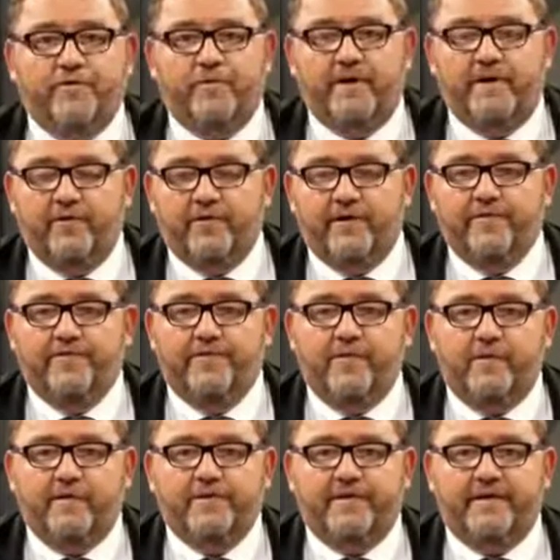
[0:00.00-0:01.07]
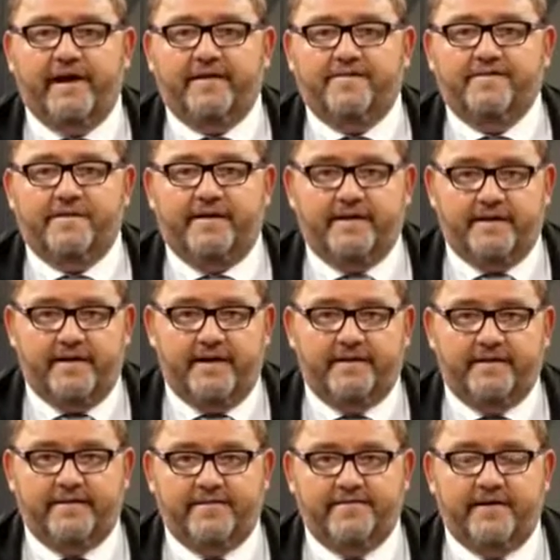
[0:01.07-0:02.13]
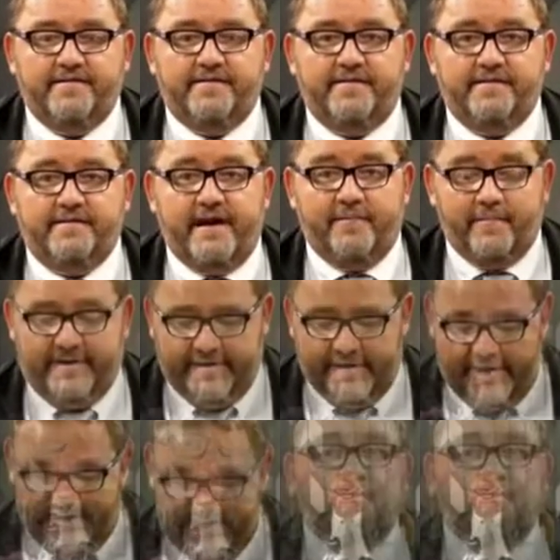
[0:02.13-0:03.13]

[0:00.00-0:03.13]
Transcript: We are looking forward to that, so that justice can be done.